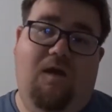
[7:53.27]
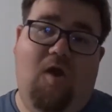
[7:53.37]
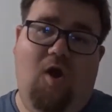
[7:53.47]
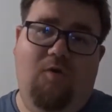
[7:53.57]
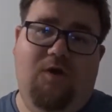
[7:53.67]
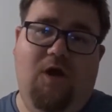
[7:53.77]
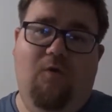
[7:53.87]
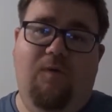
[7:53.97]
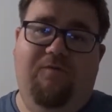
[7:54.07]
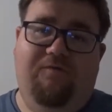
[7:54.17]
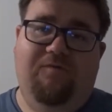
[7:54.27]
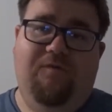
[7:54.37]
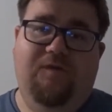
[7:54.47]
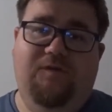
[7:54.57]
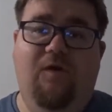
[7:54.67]
I would go
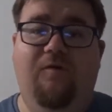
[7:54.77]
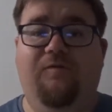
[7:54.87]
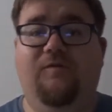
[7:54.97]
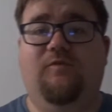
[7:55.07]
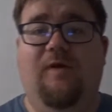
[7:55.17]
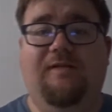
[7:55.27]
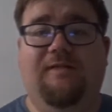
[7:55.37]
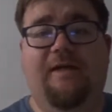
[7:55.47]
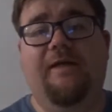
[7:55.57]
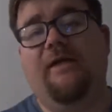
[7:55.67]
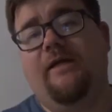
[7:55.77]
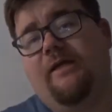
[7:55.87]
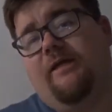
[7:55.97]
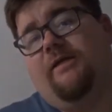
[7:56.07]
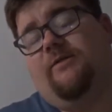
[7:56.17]
with sort of
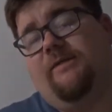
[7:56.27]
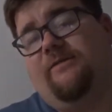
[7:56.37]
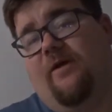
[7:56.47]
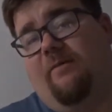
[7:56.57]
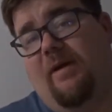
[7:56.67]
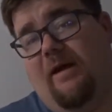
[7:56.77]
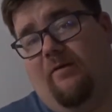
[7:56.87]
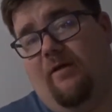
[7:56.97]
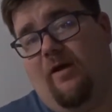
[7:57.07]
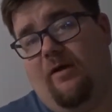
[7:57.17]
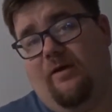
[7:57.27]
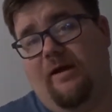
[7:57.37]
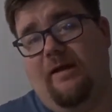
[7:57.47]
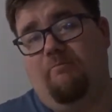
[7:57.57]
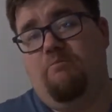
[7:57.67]
20-25 pound line on
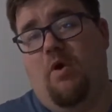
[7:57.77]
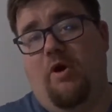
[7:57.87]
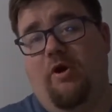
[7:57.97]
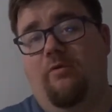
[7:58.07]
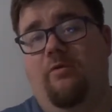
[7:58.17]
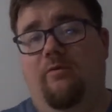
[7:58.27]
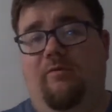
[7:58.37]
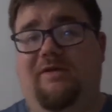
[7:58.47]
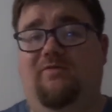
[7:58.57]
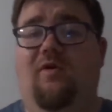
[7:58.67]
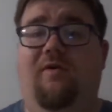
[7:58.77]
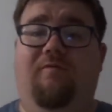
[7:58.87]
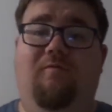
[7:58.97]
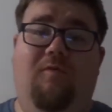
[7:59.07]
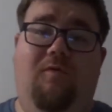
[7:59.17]
it in mono. That's
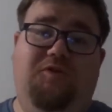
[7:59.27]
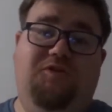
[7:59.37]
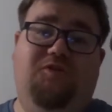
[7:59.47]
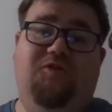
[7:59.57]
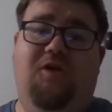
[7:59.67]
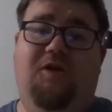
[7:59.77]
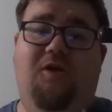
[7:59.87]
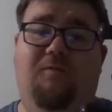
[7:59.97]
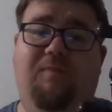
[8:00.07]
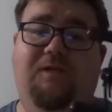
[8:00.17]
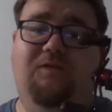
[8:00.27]
what just because I cope better on